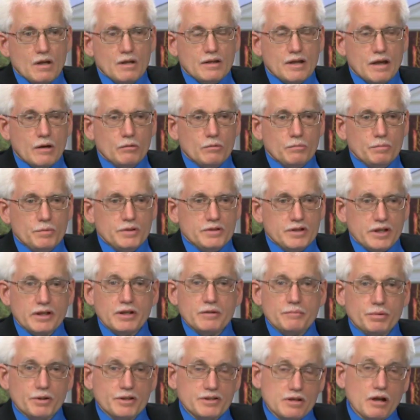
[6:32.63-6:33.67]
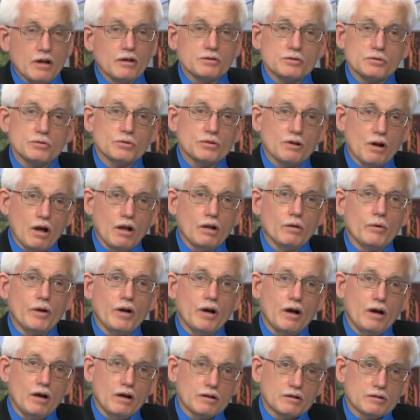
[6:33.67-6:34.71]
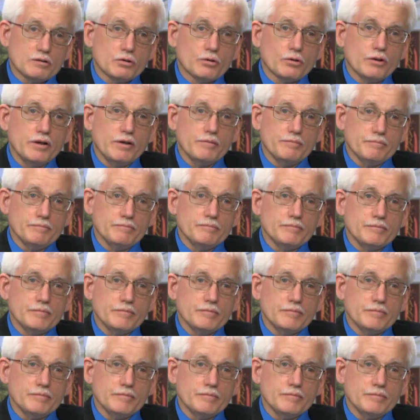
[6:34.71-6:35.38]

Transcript: That will be taking place also in Holloway Hall Auditorium. Okay.